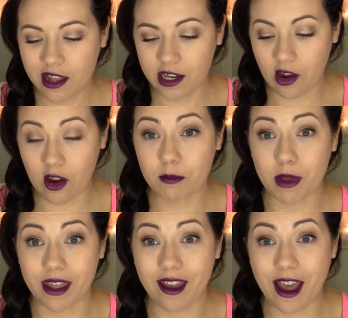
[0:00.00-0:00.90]
Now I
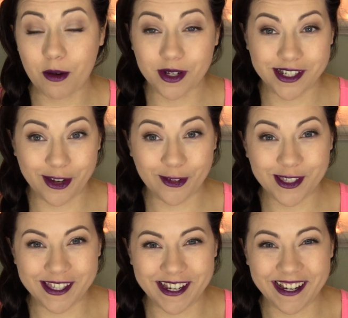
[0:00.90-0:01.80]
admit, I went to go
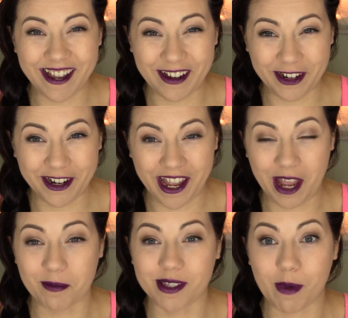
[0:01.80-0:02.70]
see Hunger
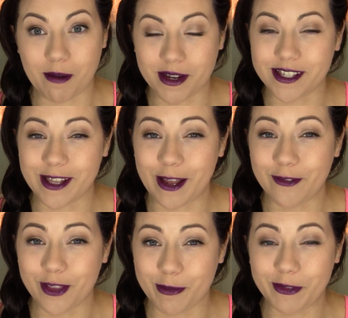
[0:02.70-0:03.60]
Games by
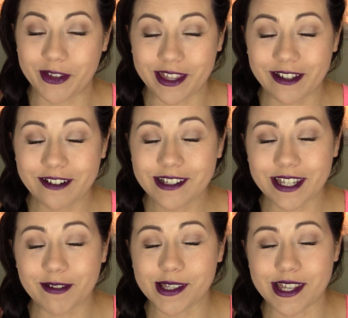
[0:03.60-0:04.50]
myself in the movie theaters
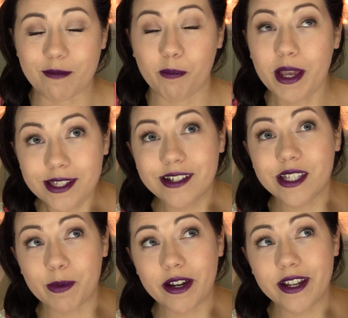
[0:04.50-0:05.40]
and it was the best
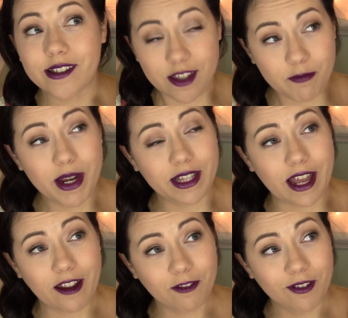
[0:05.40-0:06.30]
experience of my
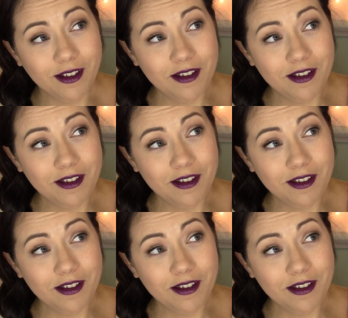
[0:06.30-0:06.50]
life